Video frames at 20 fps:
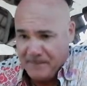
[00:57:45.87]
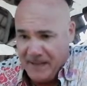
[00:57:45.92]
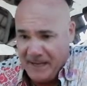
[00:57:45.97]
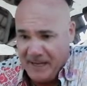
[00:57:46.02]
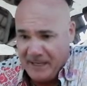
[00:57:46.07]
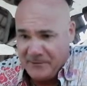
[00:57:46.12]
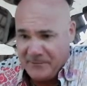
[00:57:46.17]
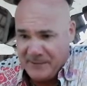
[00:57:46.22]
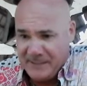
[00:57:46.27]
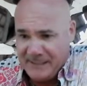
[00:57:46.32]

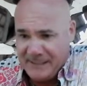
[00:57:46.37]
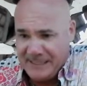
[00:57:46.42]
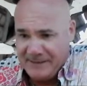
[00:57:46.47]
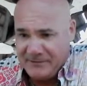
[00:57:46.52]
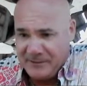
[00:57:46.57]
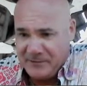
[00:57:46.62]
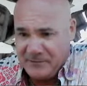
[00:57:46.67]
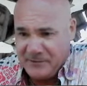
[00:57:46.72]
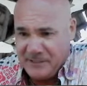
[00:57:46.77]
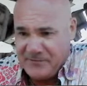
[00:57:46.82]

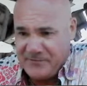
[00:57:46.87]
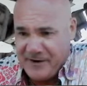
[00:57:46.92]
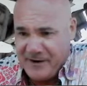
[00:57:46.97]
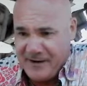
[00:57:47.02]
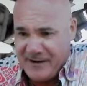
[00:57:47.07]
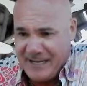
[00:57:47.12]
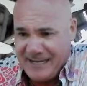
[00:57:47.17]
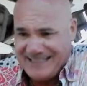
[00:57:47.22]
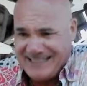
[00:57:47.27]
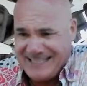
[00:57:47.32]
111 degrees
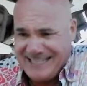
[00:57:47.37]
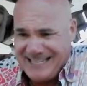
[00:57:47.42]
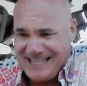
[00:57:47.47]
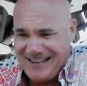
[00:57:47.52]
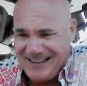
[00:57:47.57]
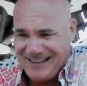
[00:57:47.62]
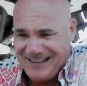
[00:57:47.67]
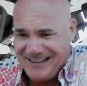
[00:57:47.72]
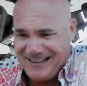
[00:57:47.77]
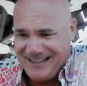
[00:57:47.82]
Fahrenheit
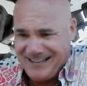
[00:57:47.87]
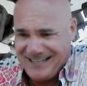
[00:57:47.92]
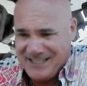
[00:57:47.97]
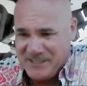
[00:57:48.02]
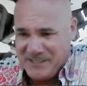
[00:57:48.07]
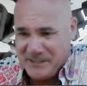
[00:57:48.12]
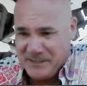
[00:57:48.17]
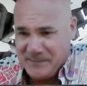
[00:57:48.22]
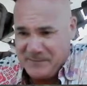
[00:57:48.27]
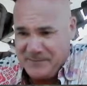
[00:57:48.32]
today.
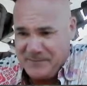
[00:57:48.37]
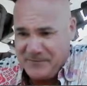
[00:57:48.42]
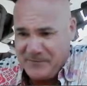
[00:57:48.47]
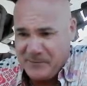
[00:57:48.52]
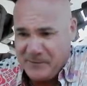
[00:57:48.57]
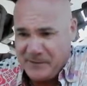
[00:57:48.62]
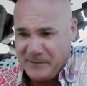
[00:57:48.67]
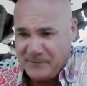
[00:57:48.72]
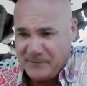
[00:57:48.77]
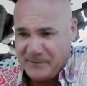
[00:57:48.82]
Awesome.
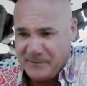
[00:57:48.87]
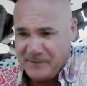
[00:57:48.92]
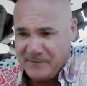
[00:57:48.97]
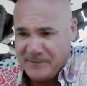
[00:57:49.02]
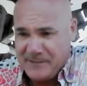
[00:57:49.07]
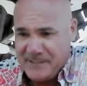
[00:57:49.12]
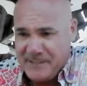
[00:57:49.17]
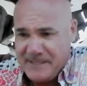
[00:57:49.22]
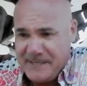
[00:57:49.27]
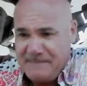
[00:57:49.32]
43
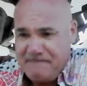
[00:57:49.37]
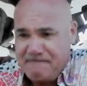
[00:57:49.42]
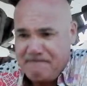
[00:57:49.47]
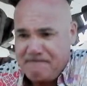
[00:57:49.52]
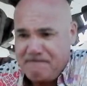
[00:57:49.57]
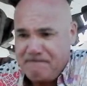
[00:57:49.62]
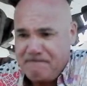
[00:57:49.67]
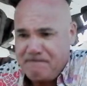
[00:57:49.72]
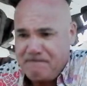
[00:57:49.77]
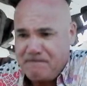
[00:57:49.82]
degrees C.
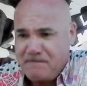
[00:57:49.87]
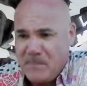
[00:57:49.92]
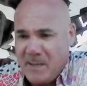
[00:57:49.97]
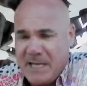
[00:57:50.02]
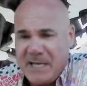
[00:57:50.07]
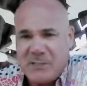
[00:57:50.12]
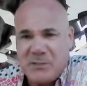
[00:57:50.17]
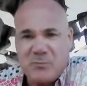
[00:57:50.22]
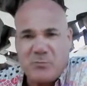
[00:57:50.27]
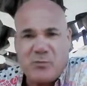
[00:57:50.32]

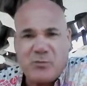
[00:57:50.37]
It's